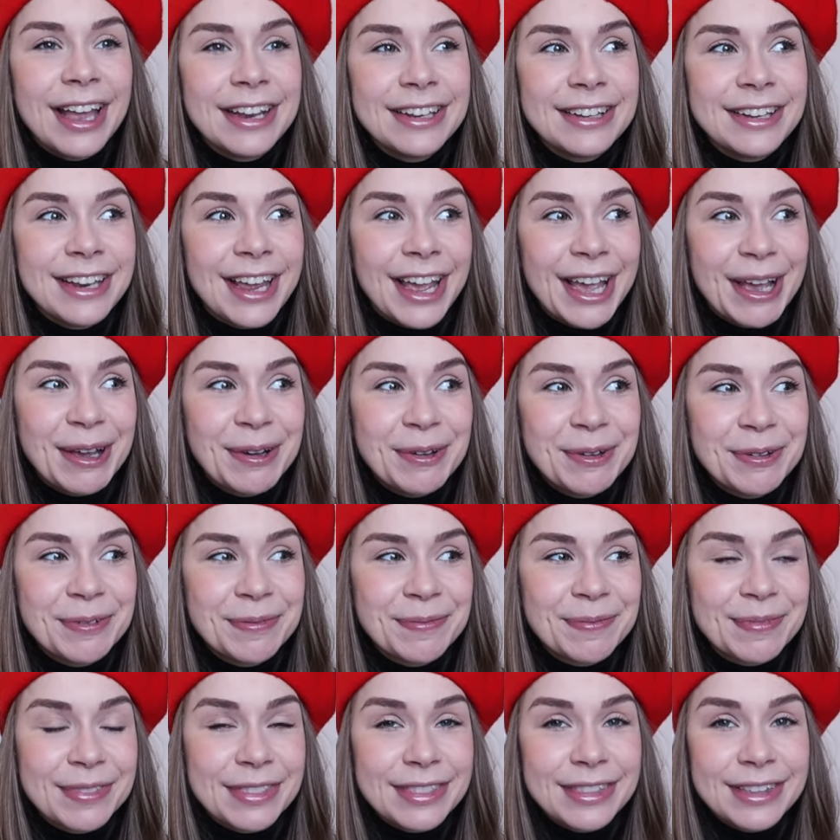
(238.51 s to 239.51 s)
And
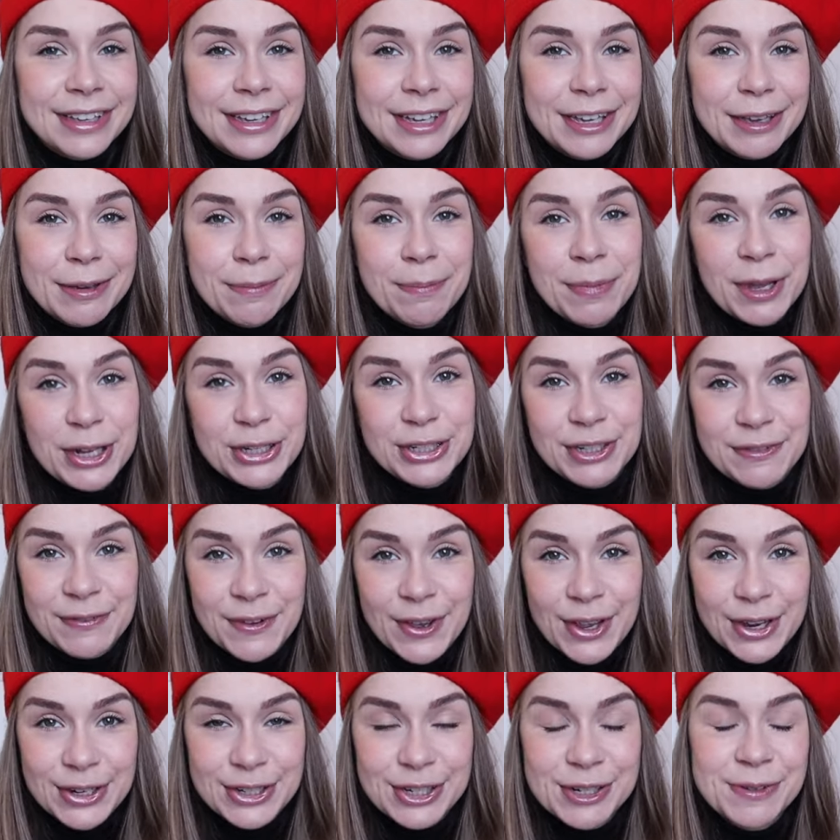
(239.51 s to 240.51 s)
now the budget
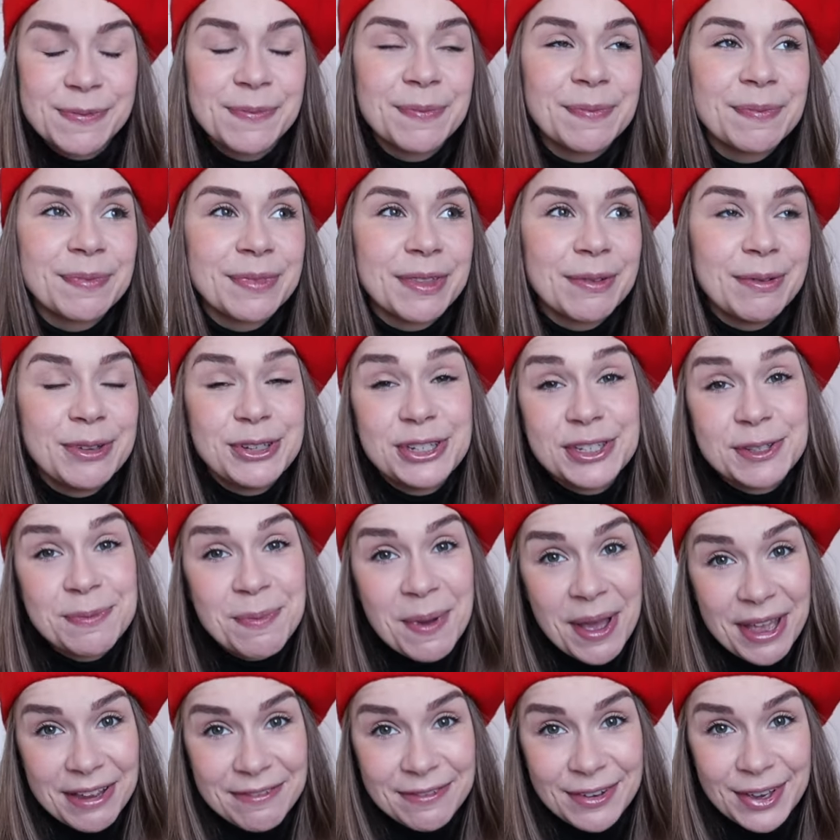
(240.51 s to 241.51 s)
version, which is
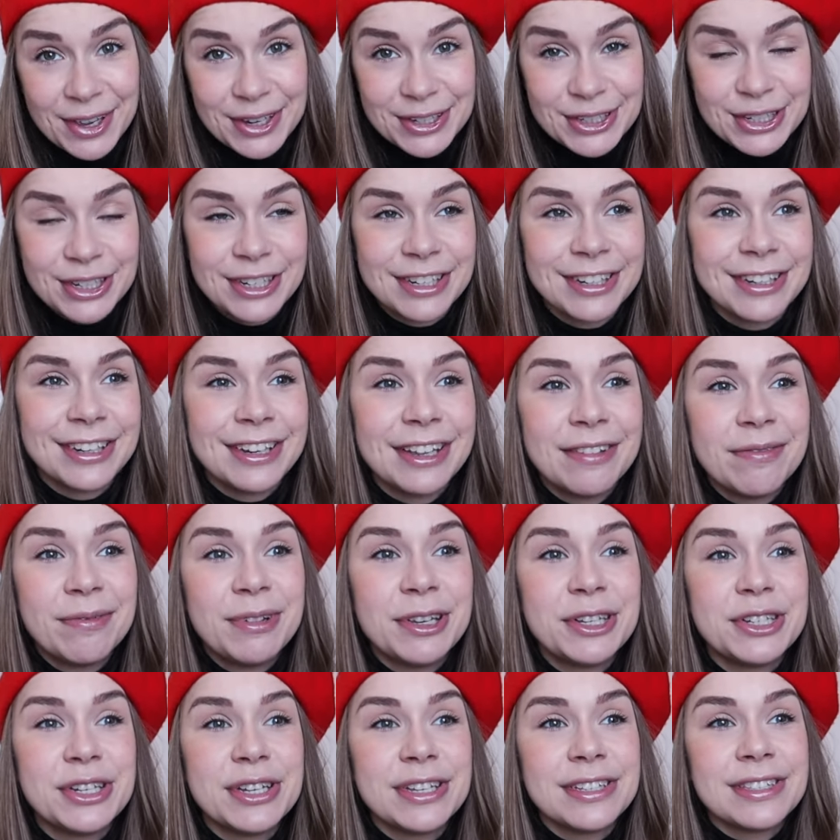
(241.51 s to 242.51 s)
my version,
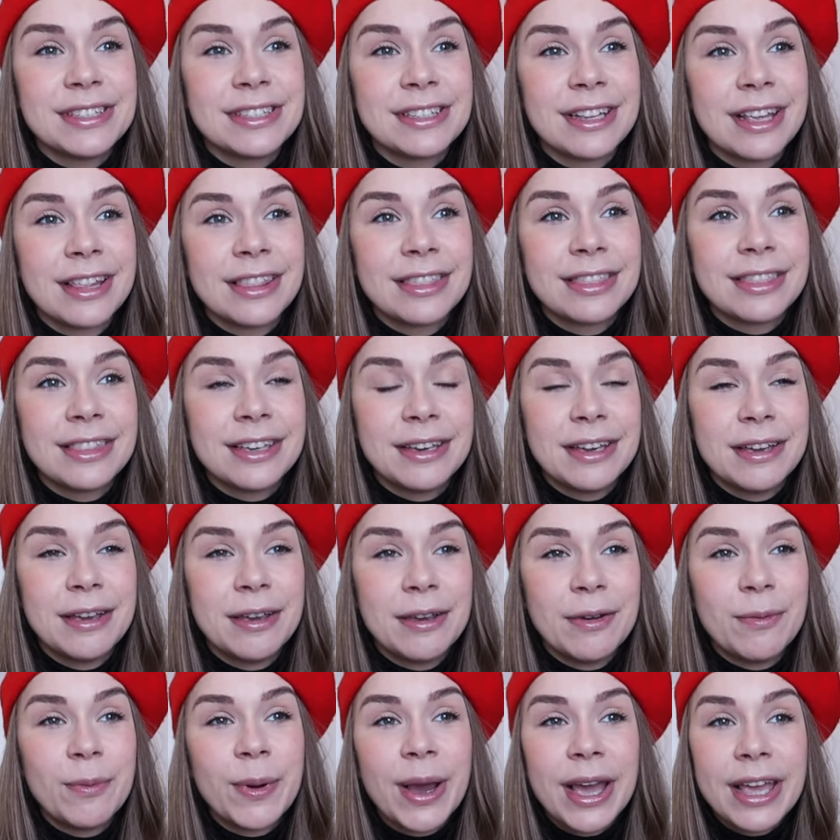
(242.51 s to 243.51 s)
which is
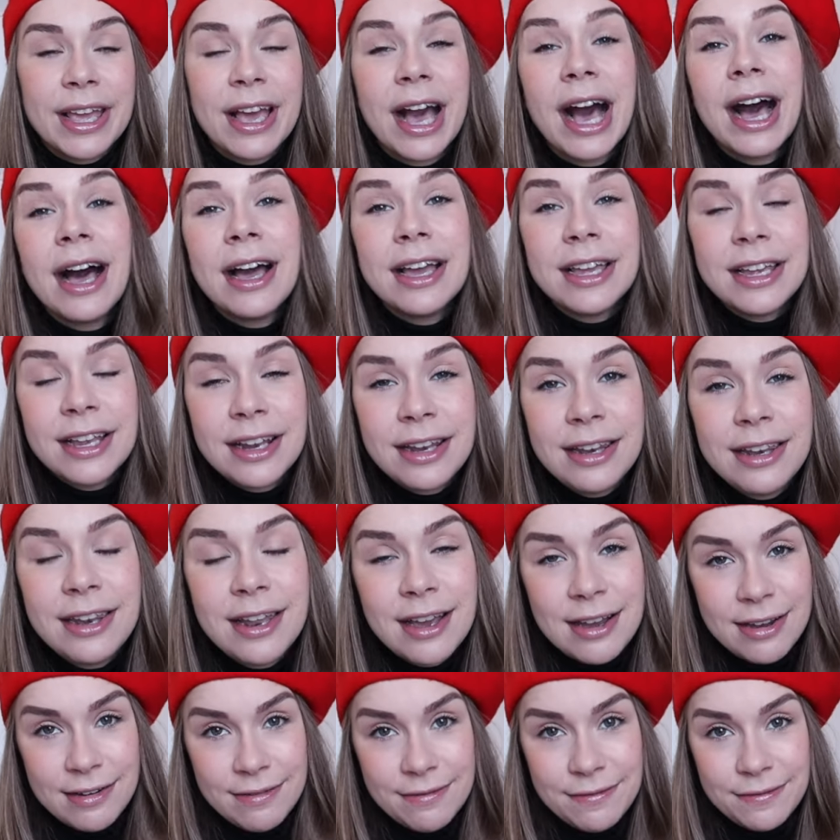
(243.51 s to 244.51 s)
the way I
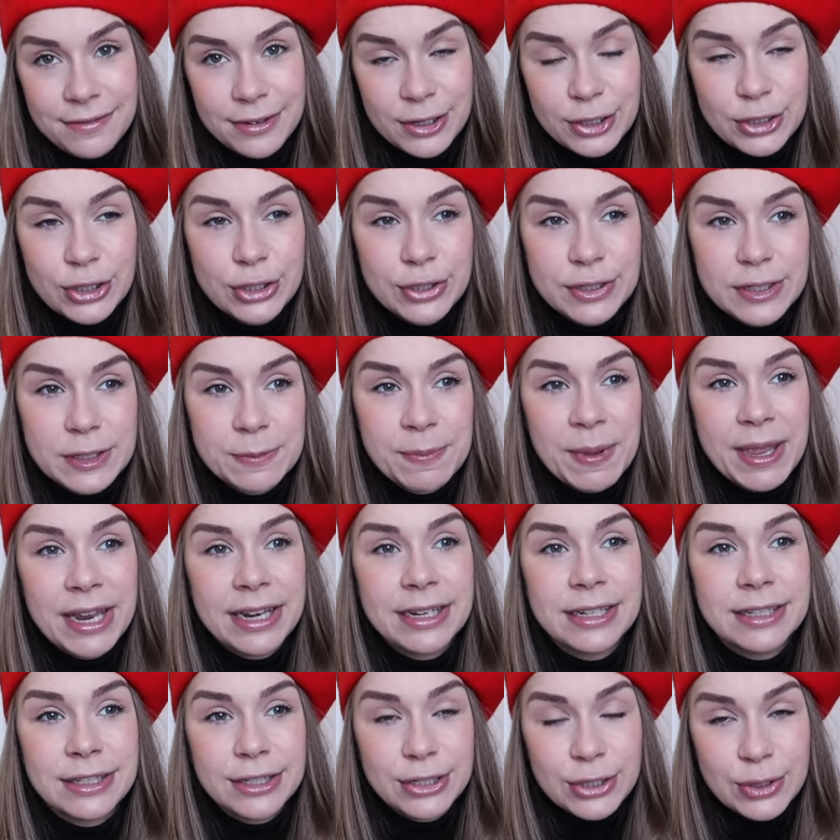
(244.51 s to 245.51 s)
love to
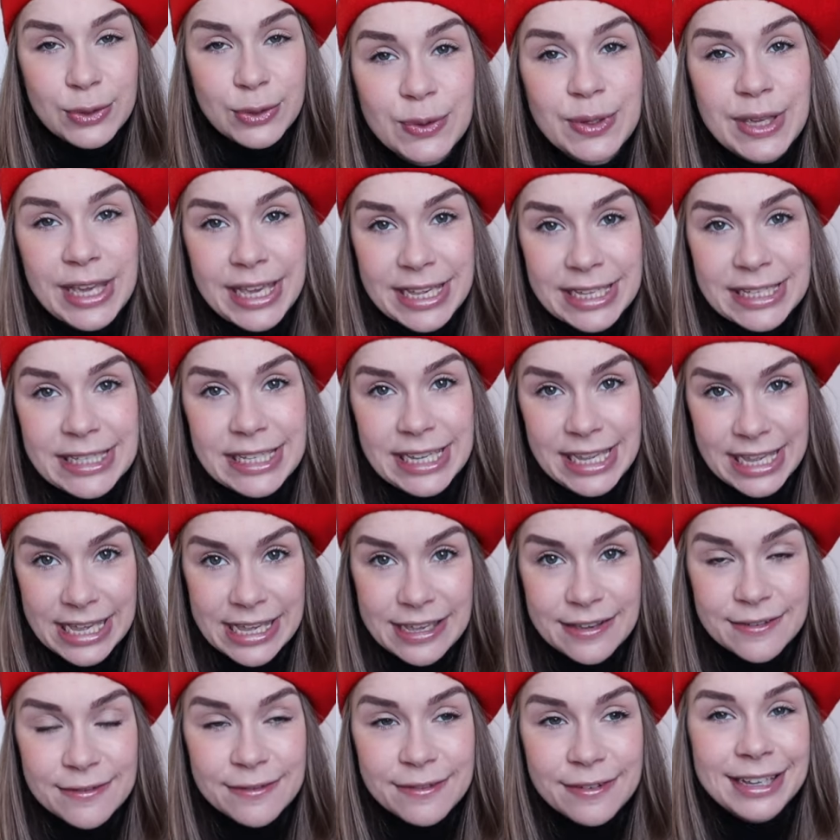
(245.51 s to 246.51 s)
spend Year's
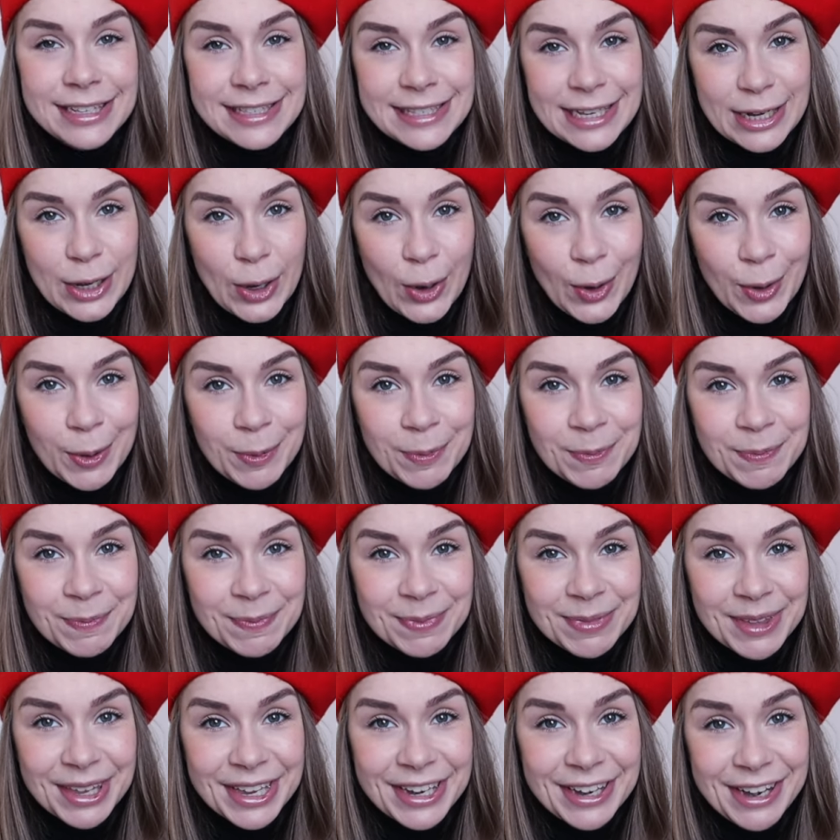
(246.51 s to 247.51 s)
Eve. It's at home
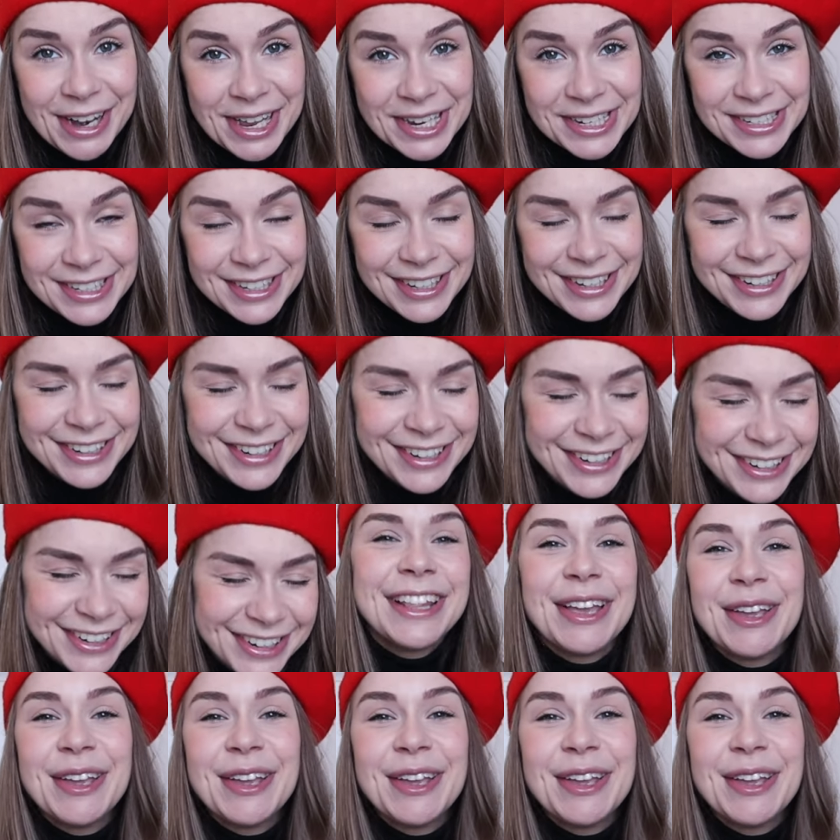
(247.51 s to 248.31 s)
in London.